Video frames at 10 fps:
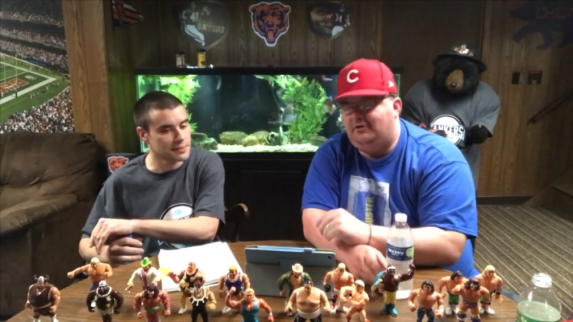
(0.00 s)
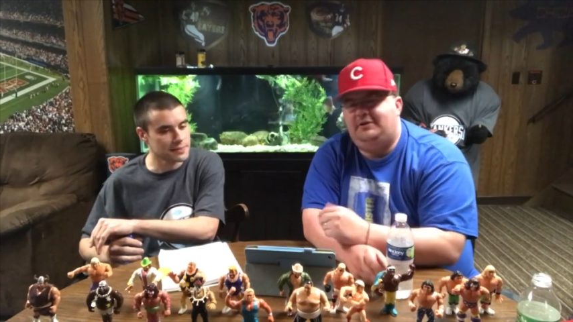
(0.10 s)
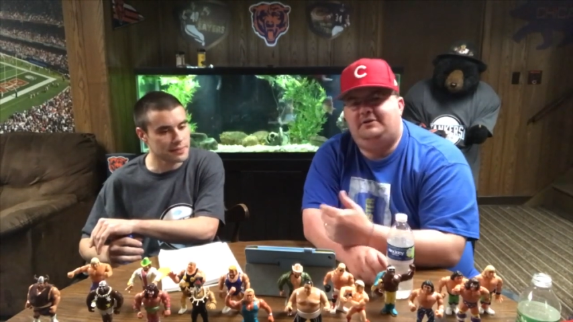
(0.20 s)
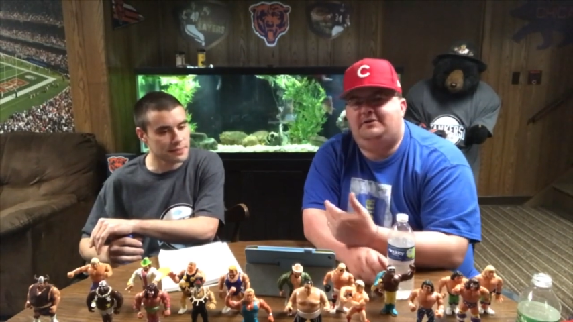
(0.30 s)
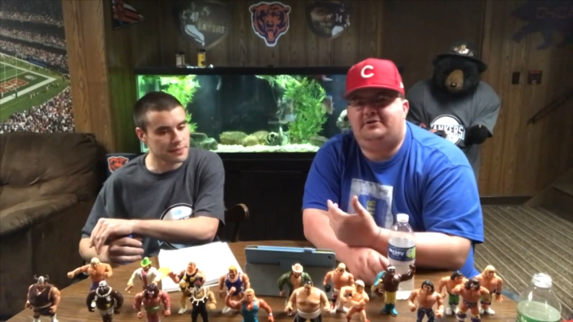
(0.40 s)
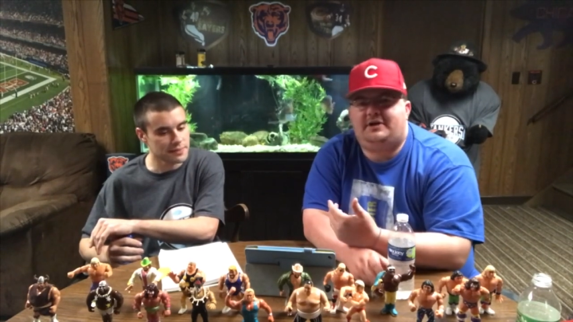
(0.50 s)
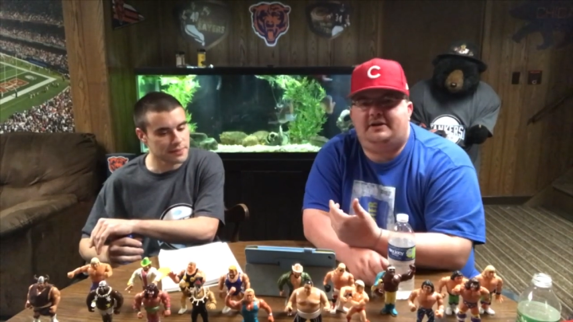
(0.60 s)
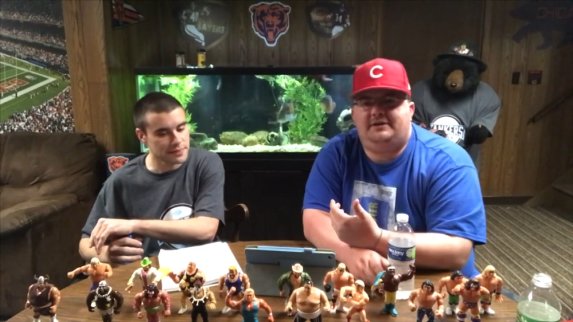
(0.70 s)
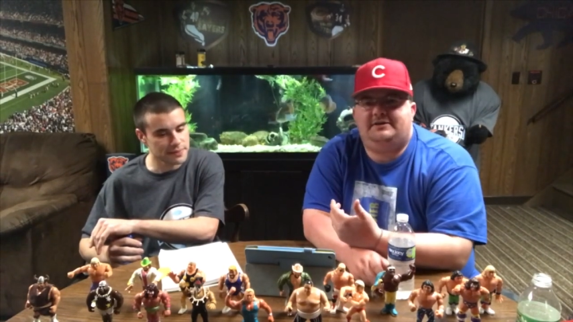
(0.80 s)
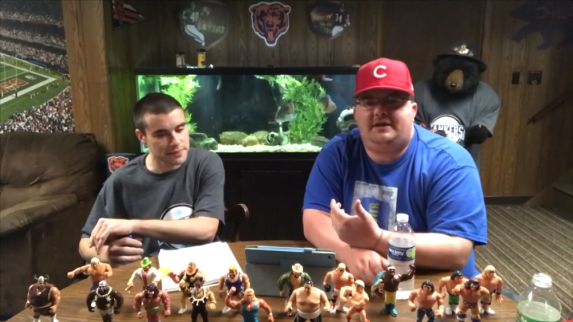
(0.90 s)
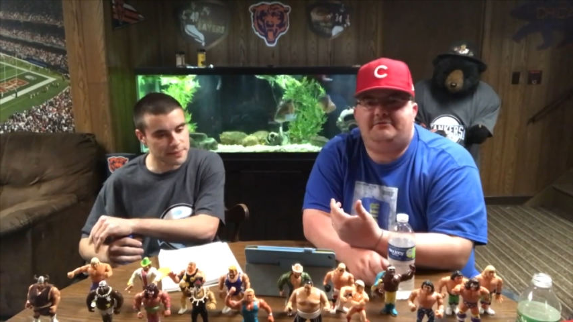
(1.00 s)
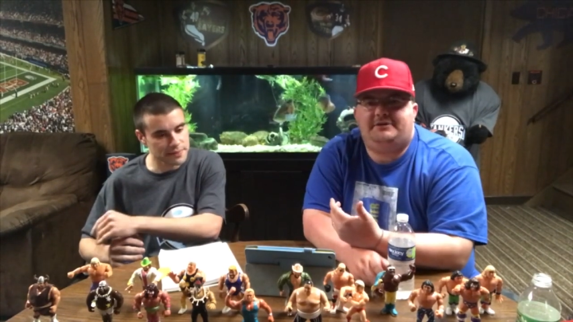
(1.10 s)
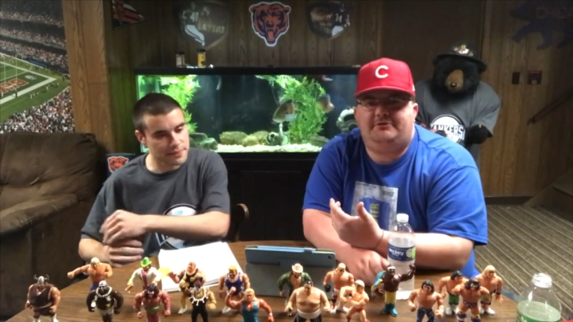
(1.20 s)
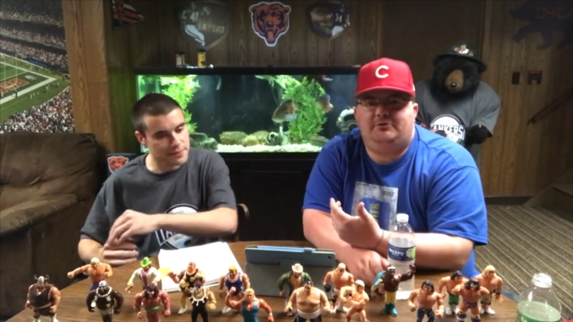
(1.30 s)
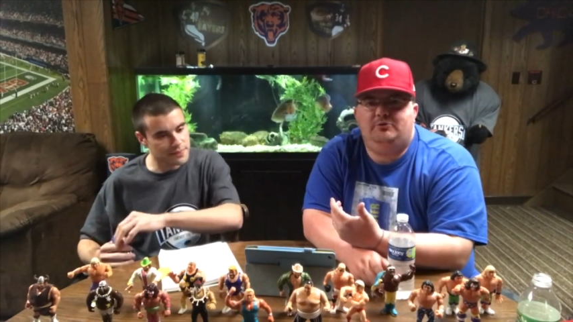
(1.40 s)
Speaker 1: know you, you look at like we said
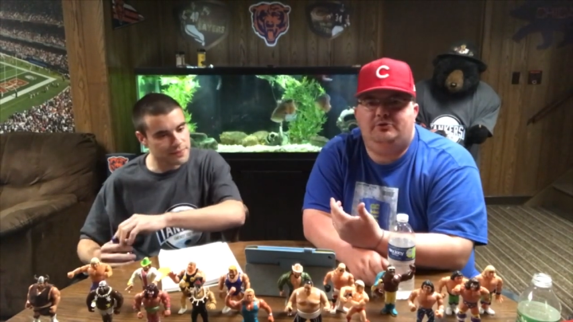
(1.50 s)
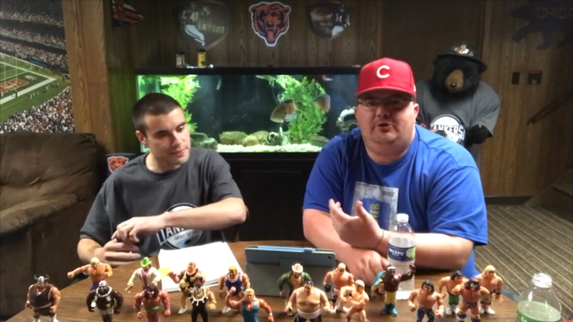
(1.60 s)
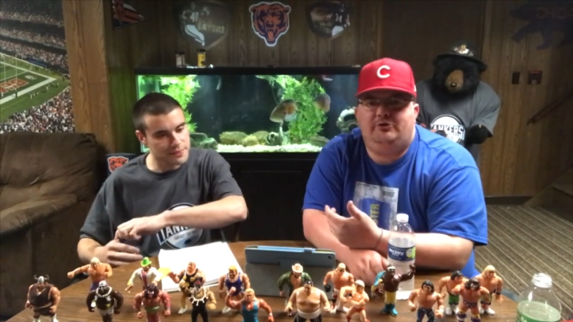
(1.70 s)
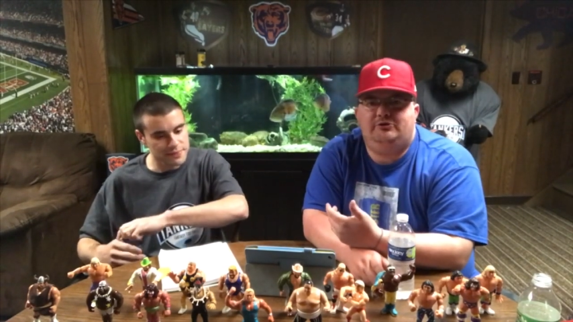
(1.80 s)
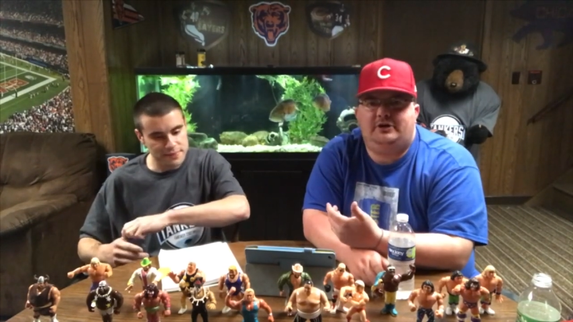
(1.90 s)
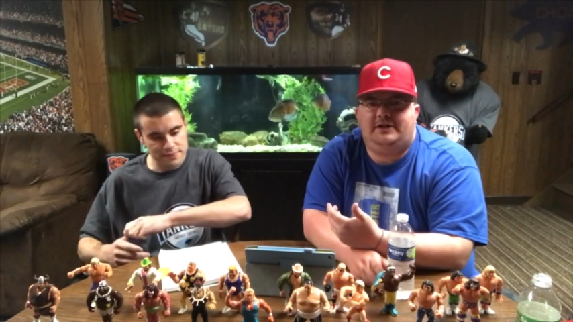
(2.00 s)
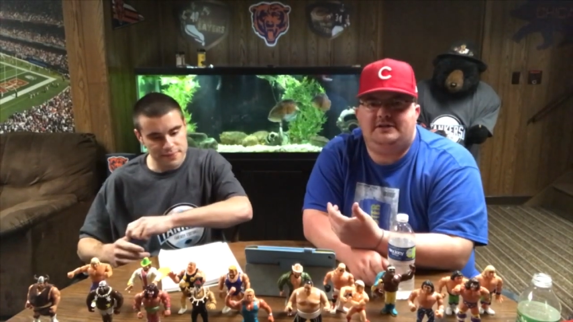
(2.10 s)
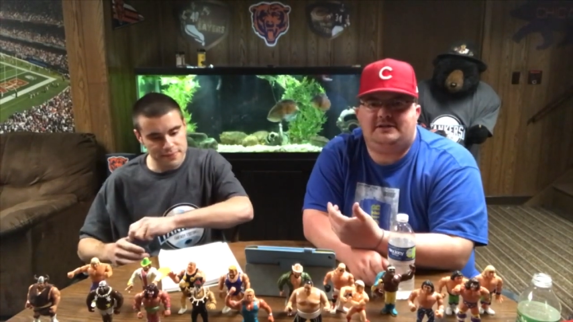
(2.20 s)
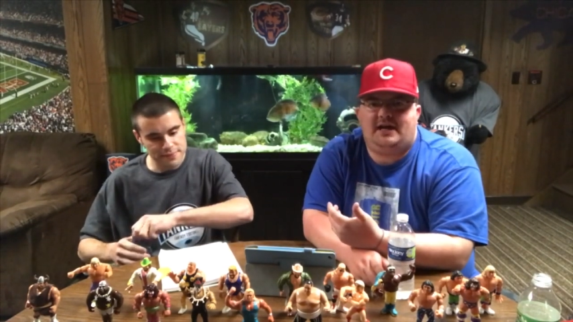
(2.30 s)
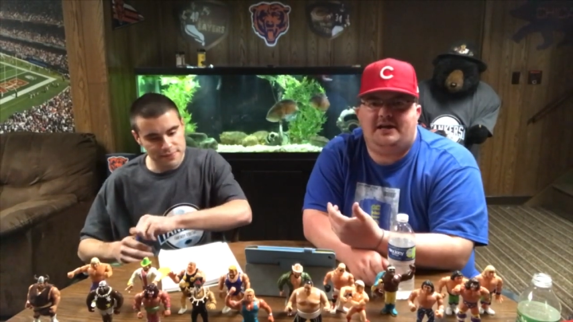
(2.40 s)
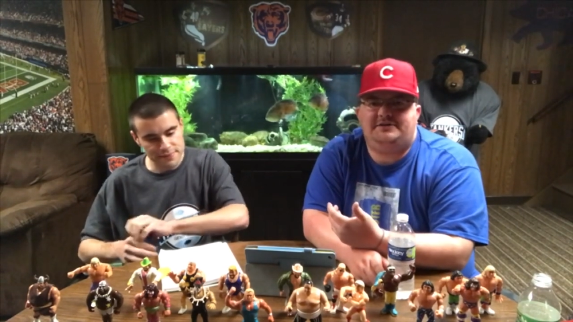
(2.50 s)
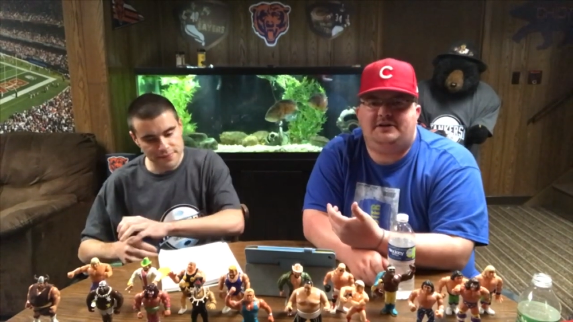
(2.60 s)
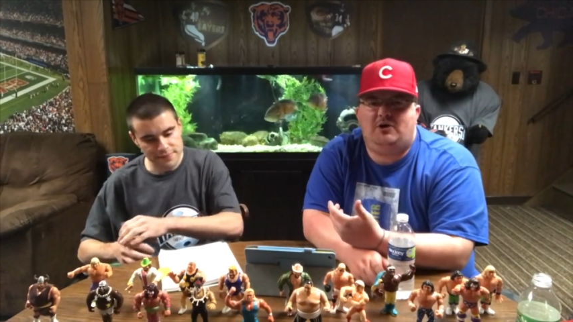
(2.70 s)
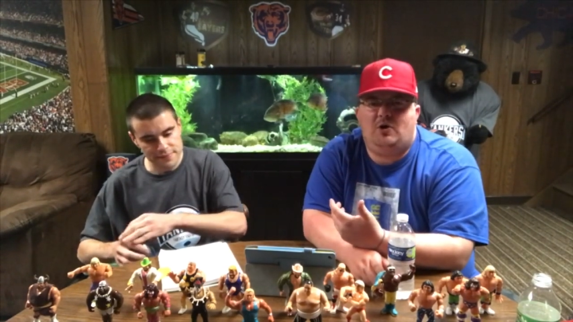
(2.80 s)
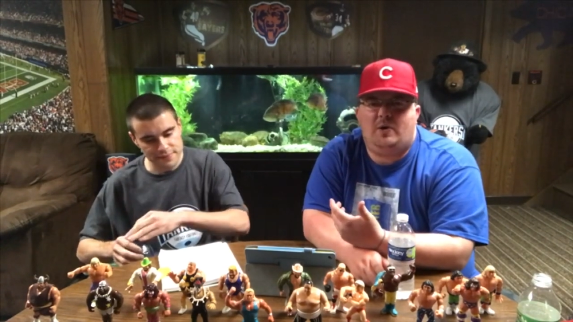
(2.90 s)
with Julio, you look at this guy. He's like,
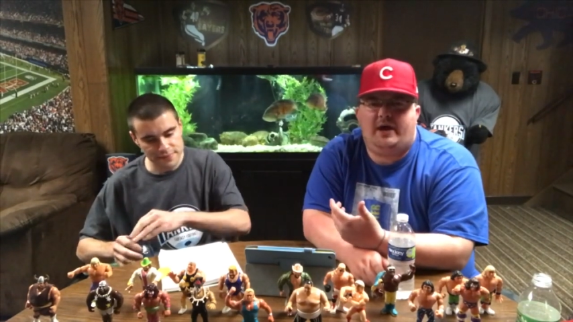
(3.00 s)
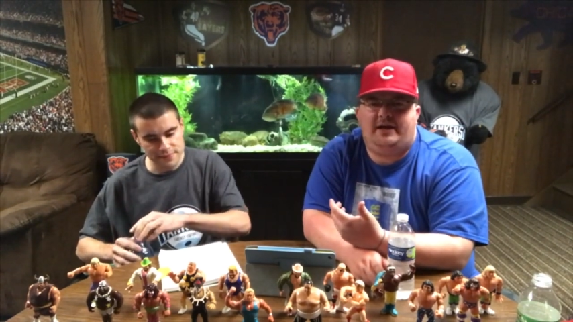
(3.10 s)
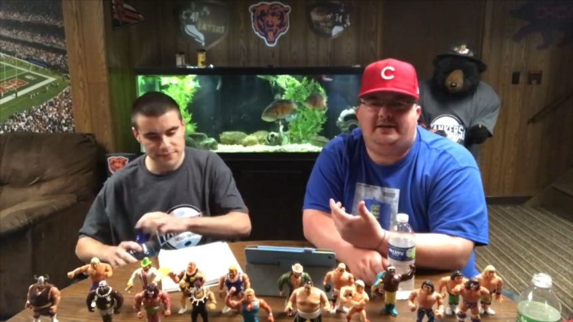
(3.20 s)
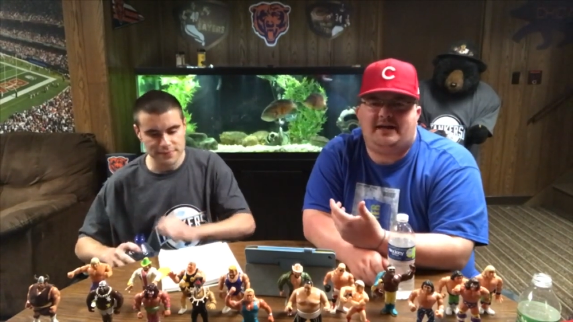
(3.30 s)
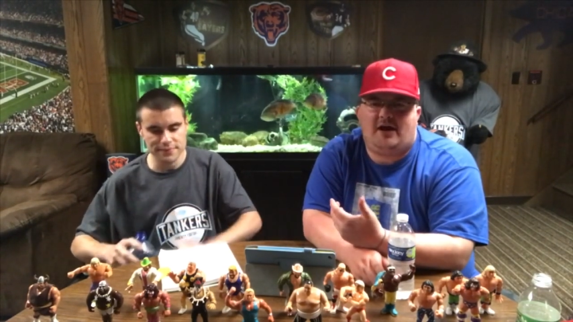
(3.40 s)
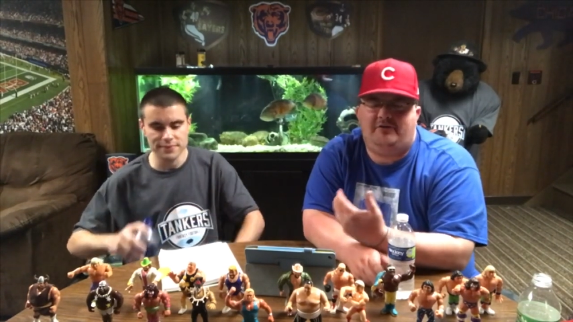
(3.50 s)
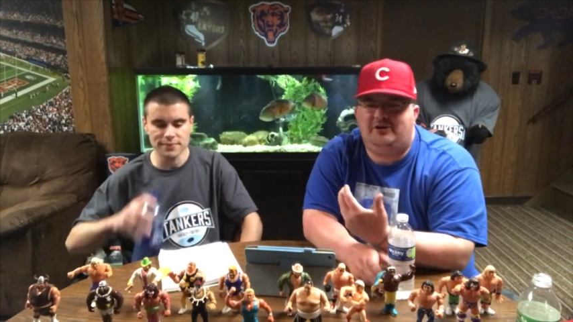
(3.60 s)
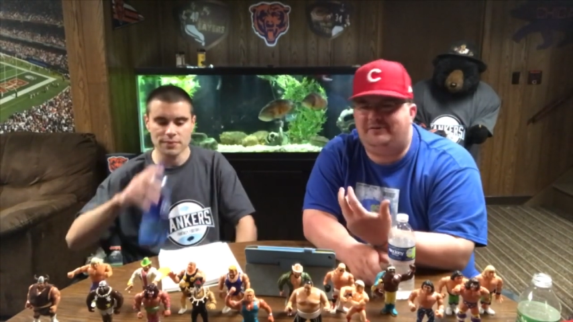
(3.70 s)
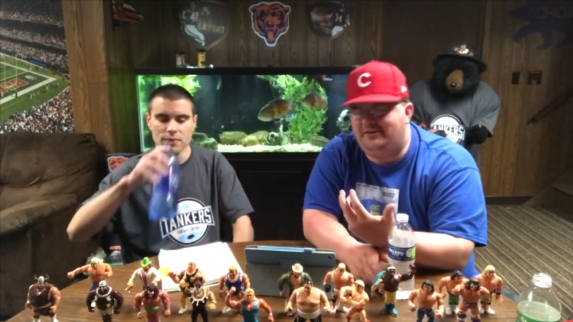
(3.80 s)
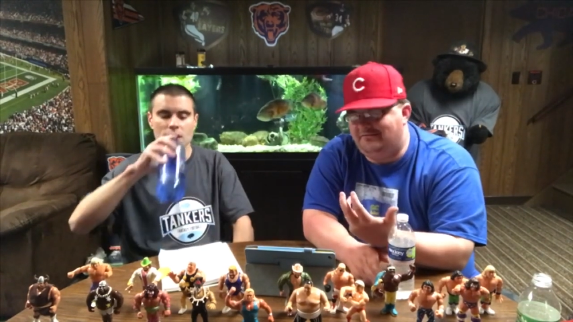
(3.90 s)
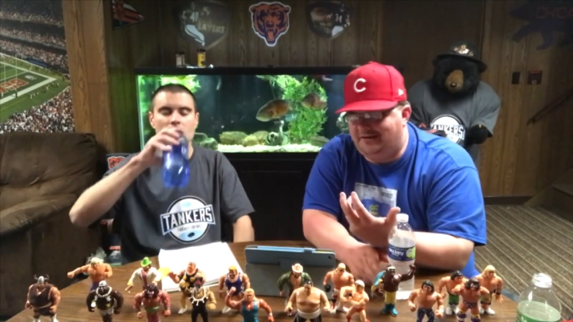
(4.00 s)
oh, he had a down year. Then you